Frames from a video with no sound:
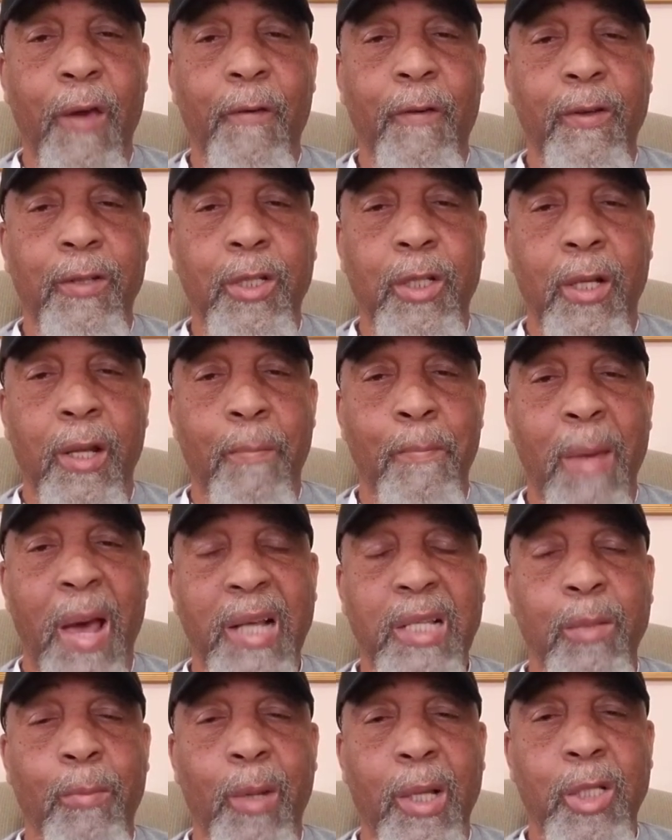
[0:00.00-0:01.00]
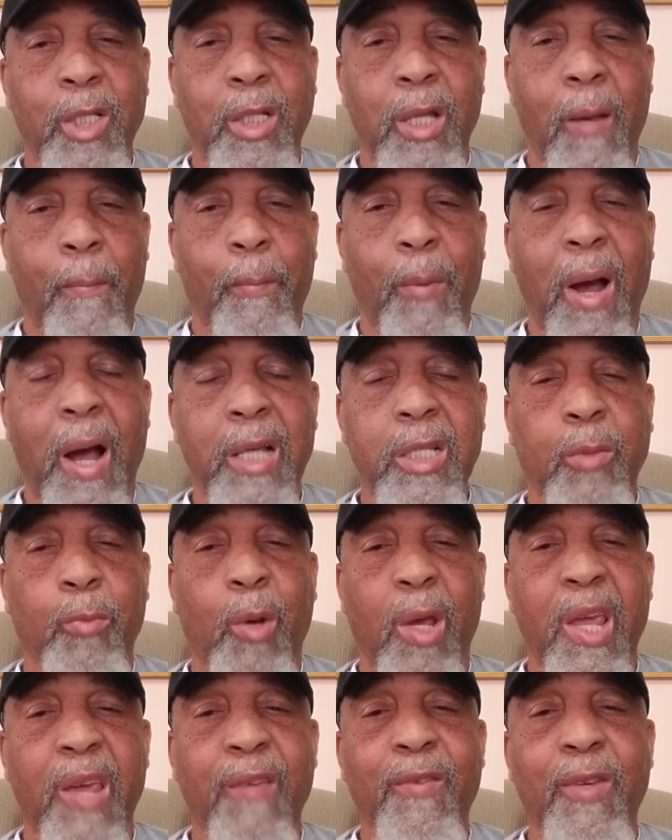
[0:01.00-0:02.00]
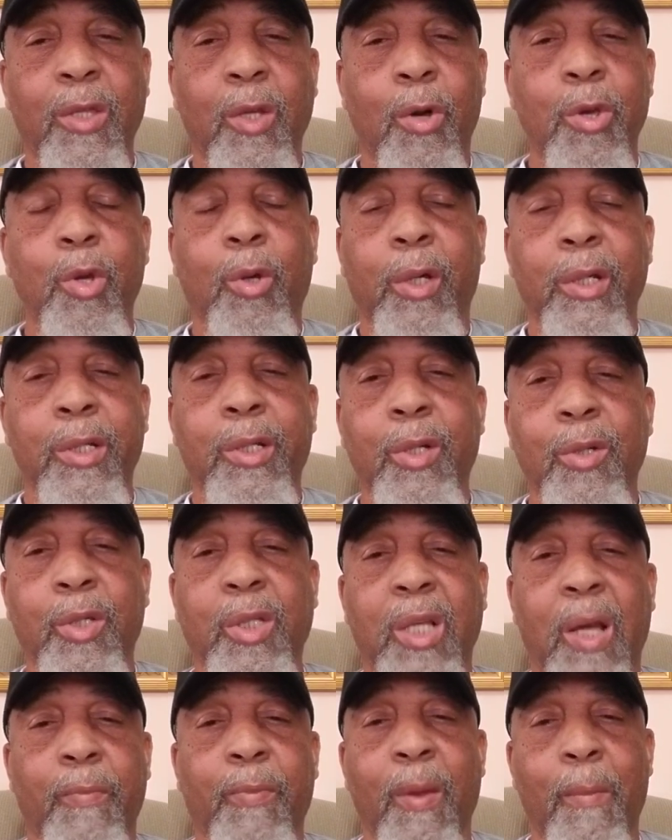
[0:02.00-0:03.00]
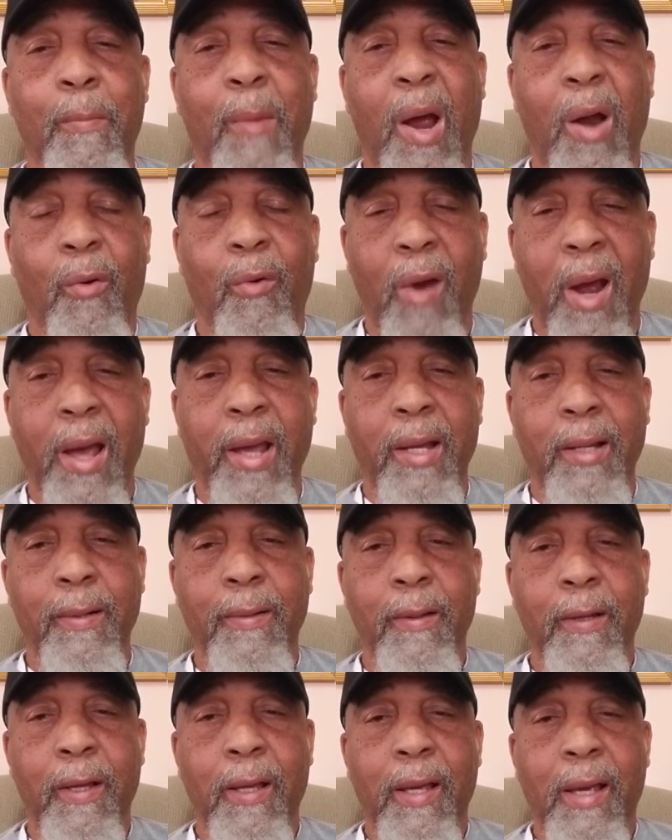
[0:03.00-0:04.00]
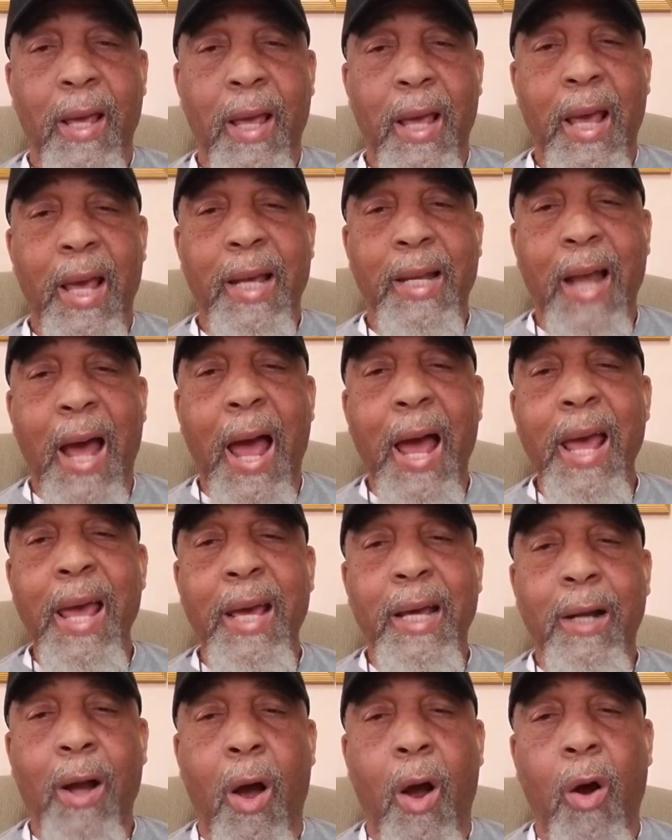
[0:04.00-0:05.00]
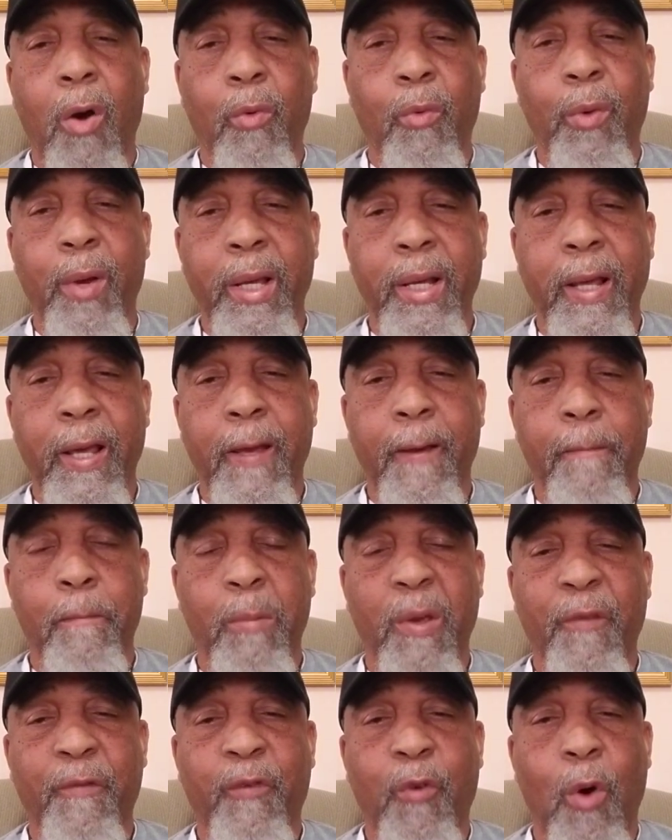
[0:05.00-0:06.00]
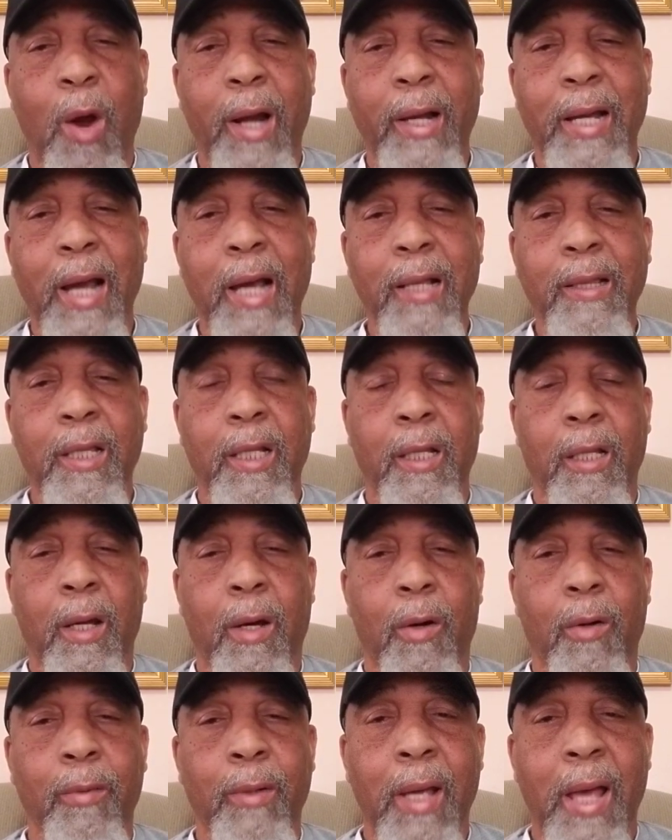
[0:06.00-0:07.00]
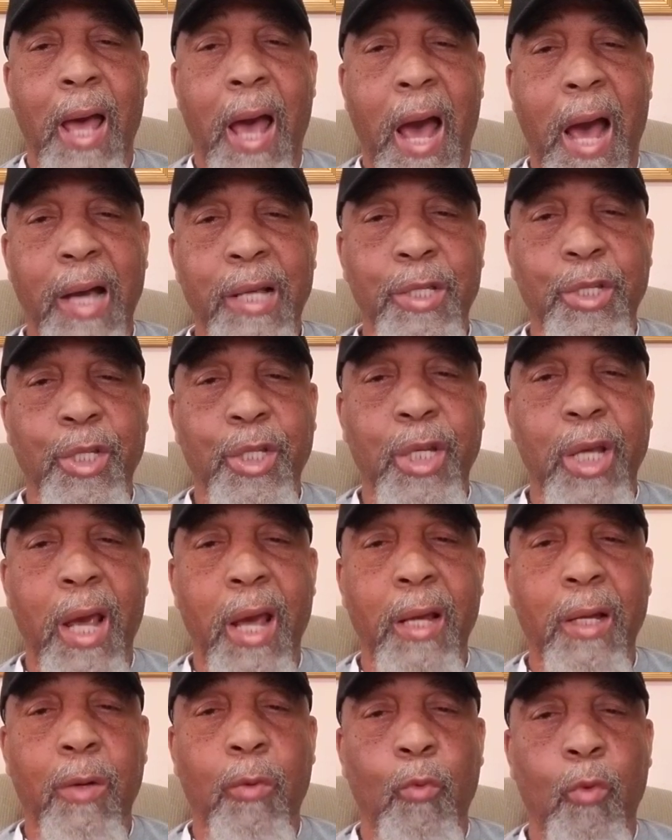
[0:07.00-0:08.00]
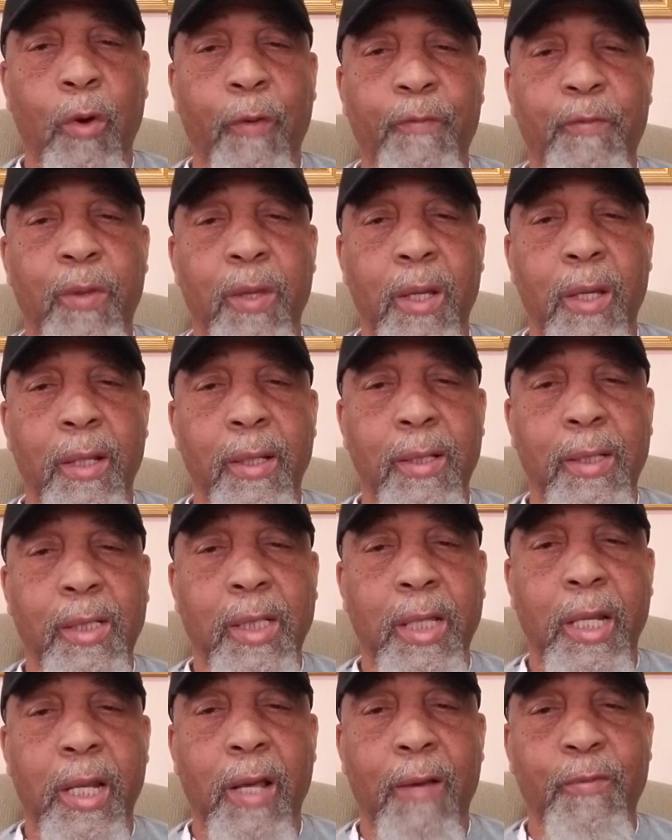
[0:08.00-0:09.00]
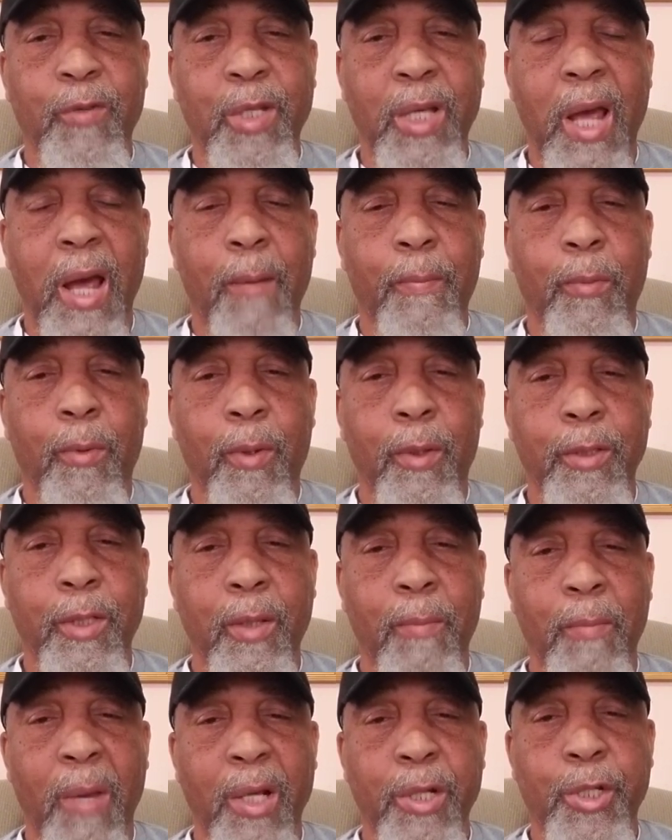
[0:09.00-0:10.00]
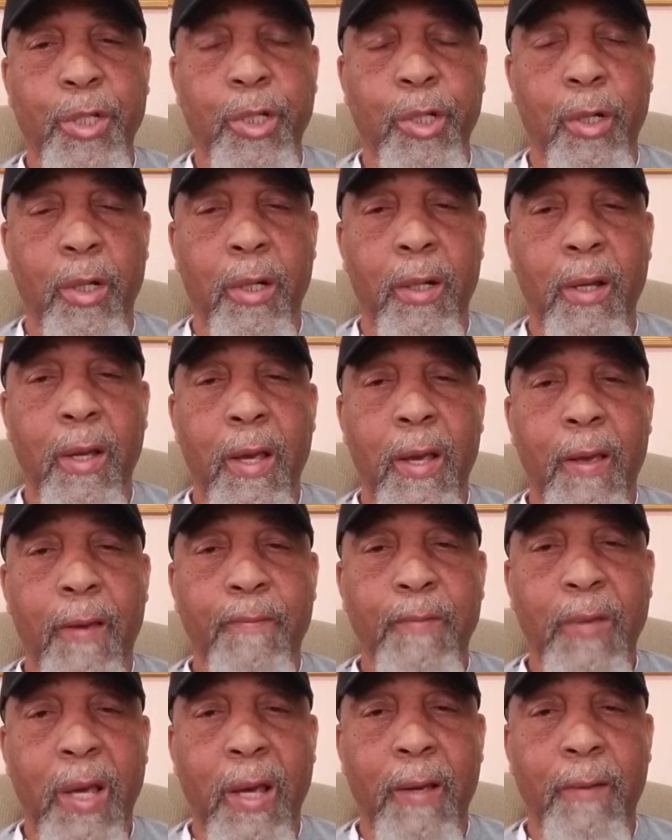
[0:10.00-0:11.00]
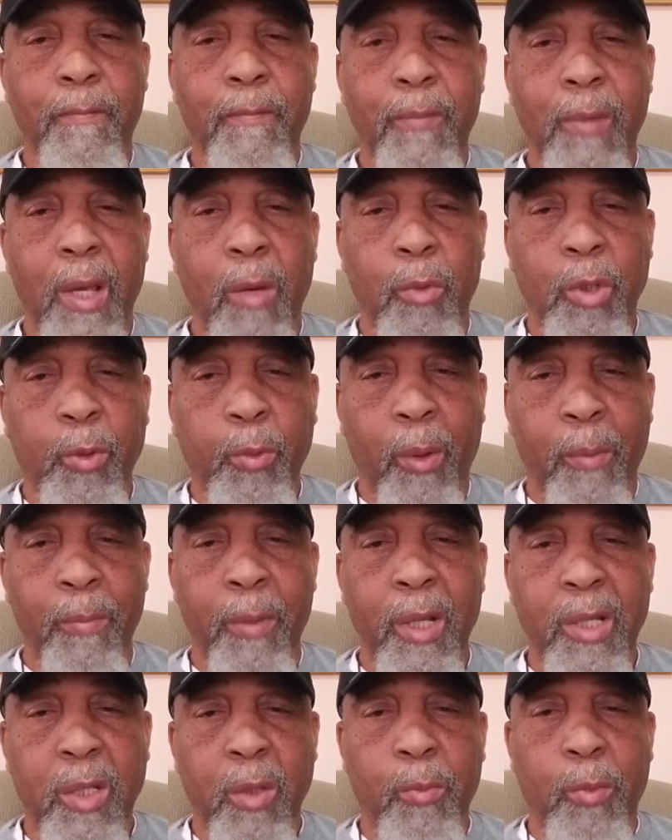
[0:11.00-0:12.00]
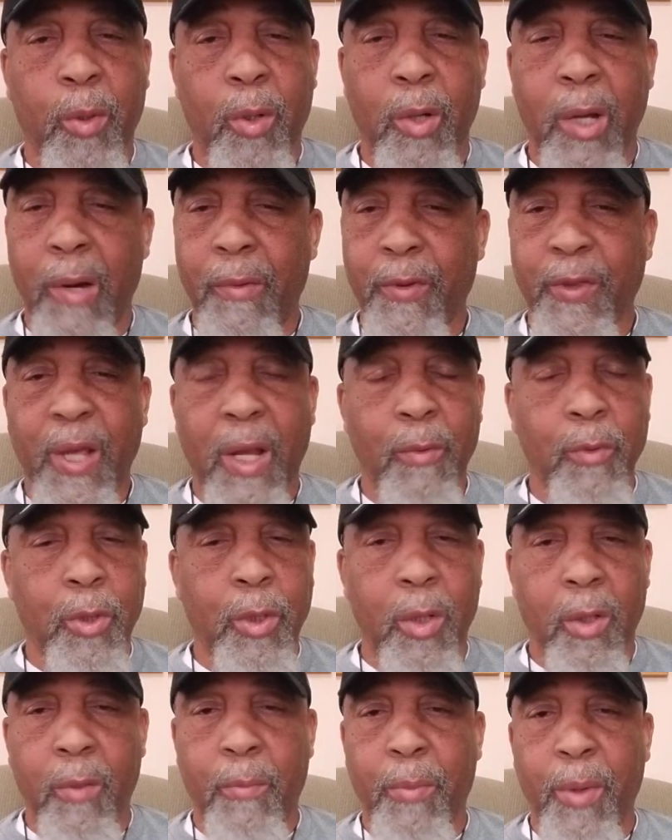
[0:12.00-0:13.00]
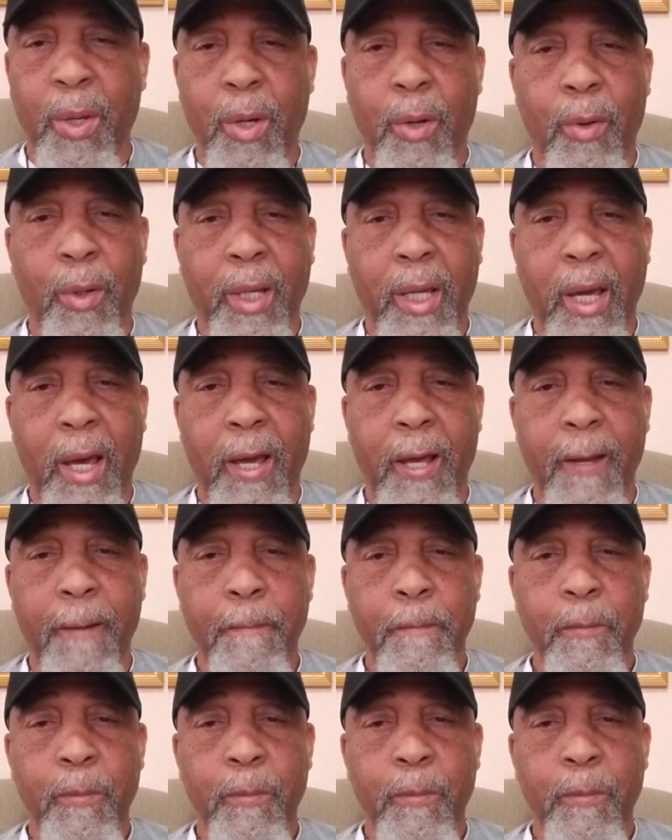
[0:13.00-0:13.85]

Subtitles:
to the maximum extent possible, even though you can do something by right. And I had already, before I got the loan, I checked with the city of Tampa to make sure that it was permissible, everything was going to be okay,